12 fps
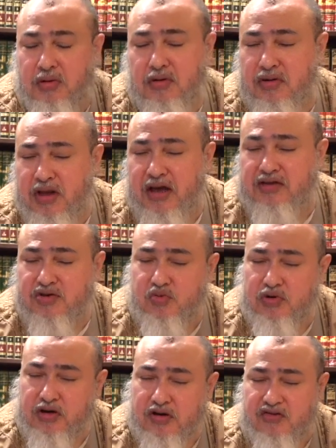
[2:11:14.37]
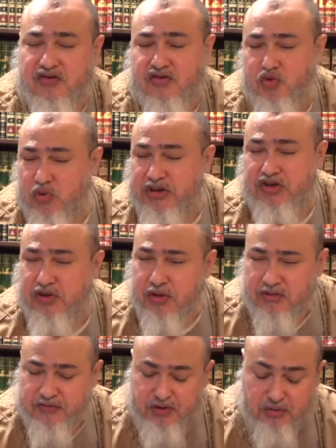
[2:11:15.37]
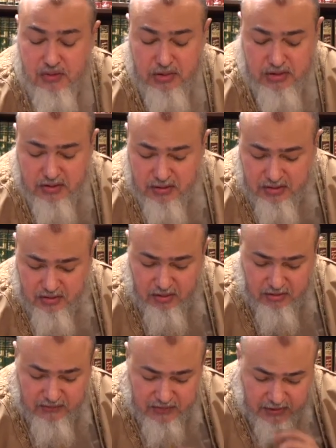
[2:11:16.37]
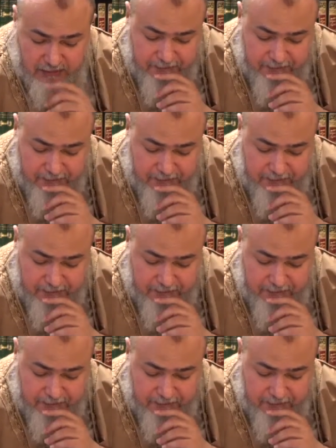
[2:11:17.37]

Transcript: that's worth 20 of you and all of that.